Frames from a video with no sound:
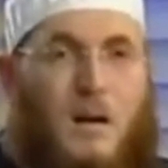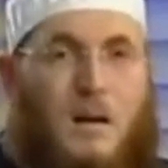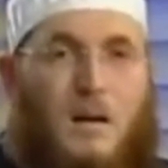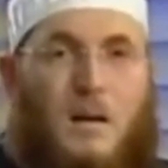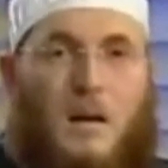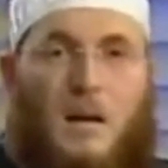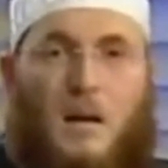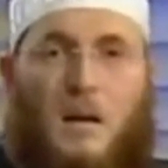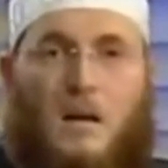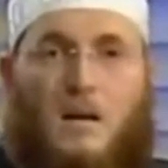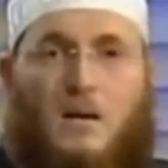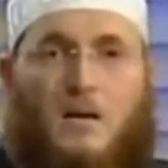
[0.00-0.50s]
The
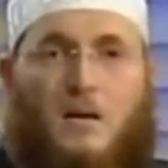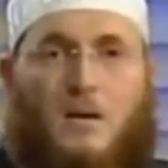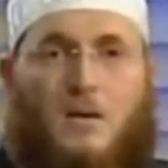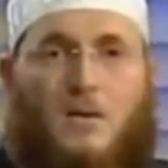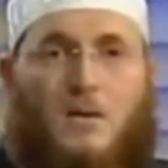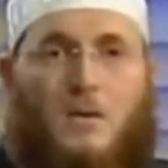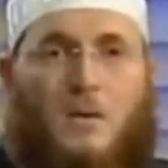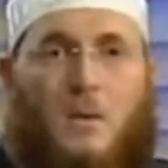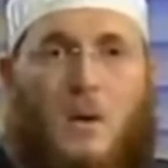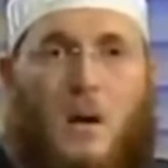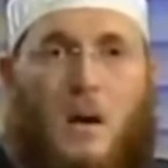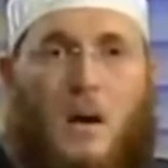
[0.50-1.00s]

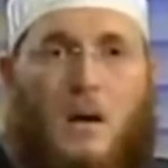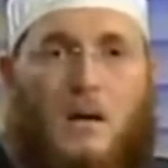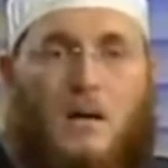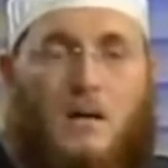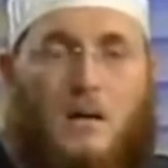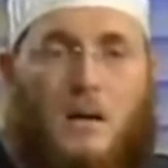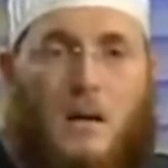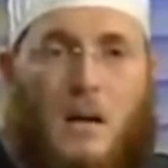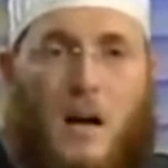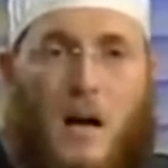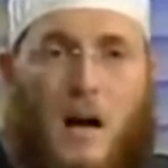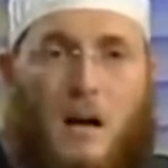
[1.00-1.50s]
angels do not
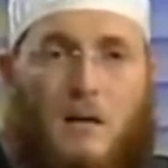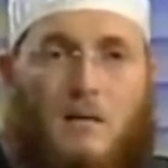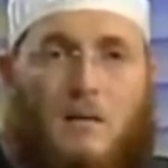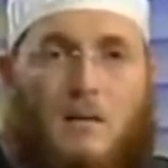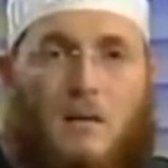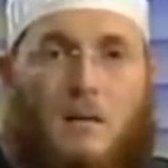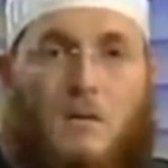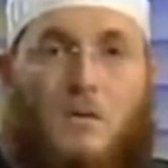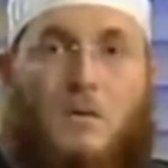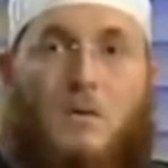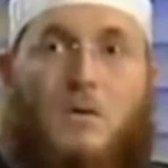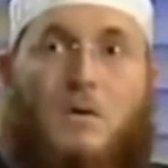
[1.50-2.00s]
enter a
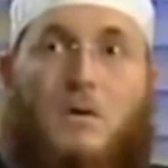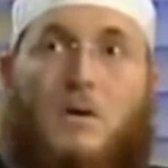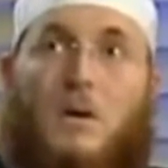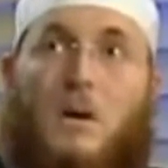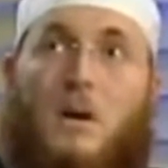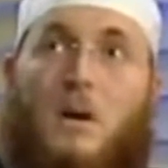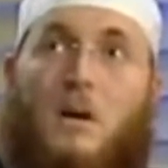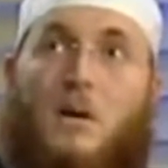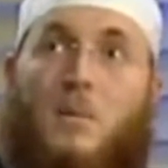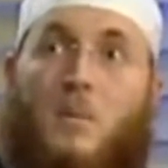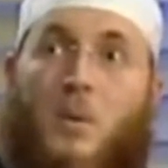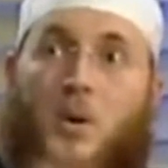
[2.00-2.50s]
house in which
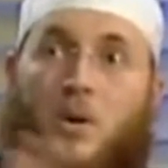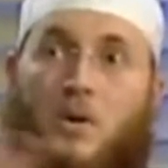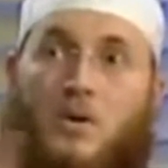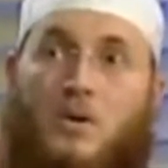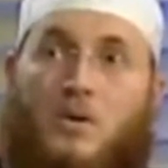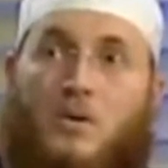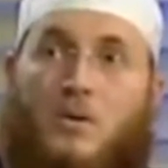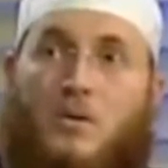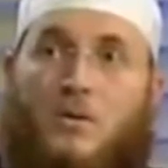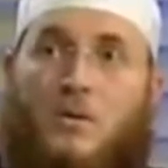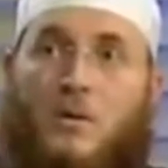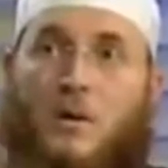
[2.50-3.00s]
there are
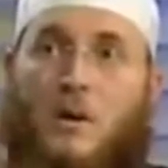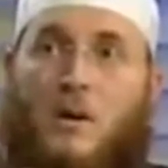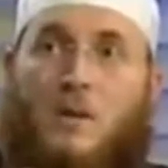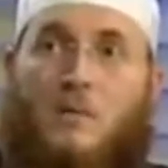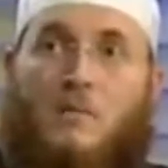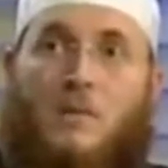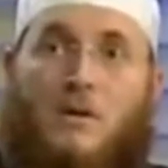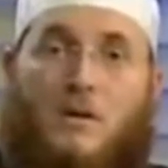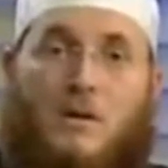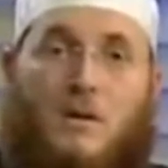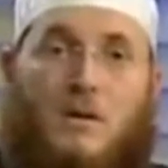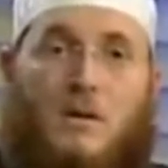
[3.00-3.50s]
pictures or
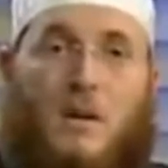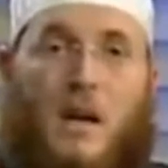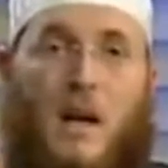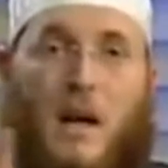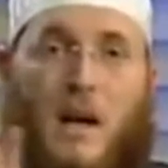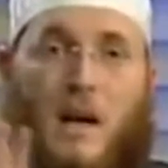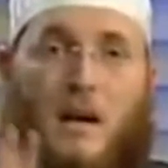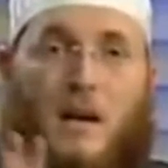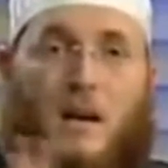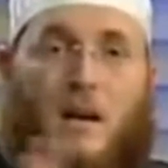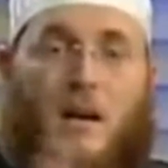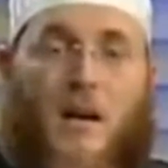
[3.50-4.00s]
images
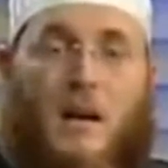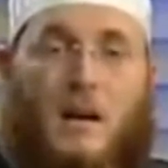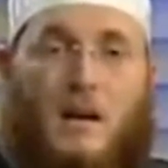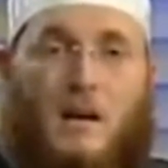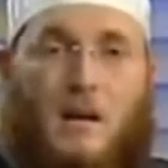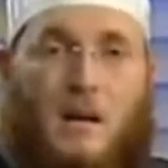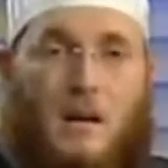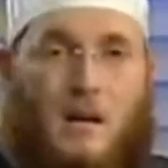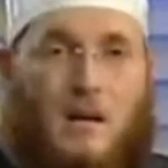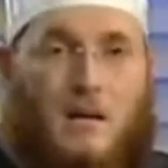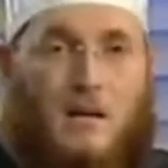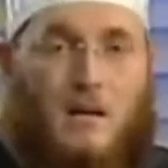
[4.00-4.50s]
hanging
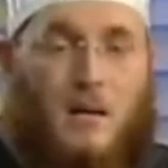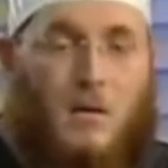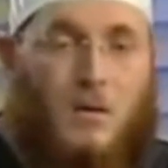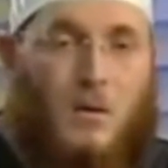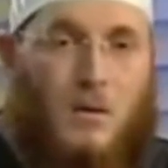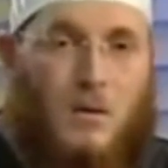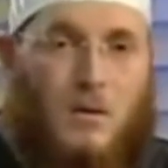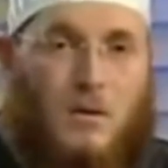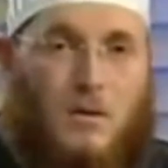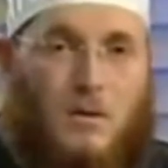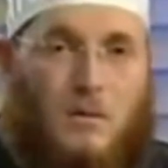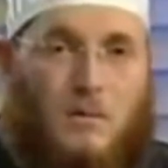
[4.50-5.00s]
against the
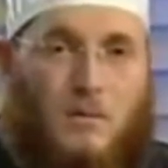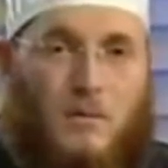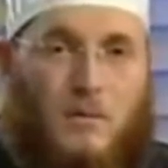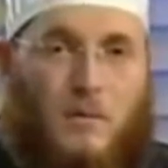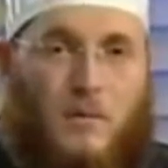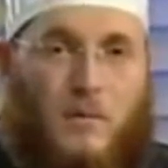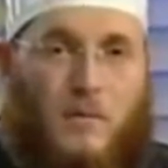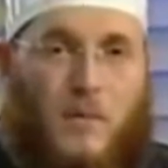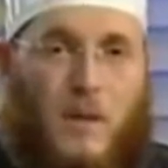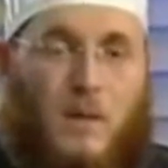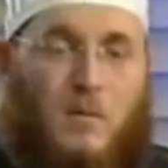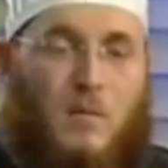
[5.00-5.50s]
walls.
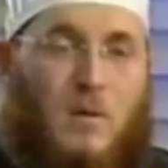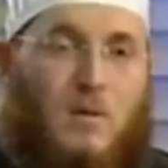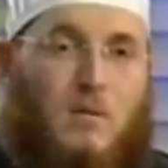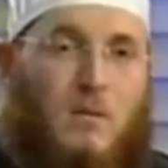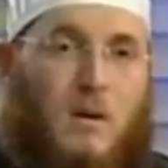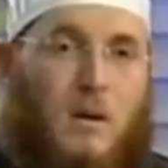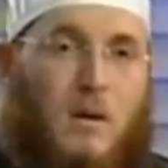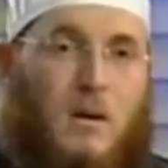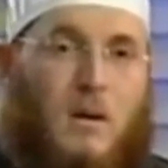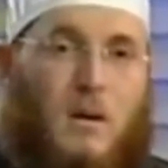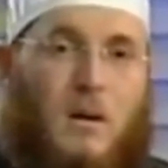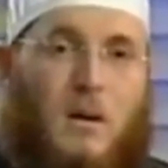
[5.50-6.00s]
Number
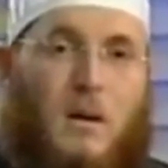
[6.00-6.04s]
one.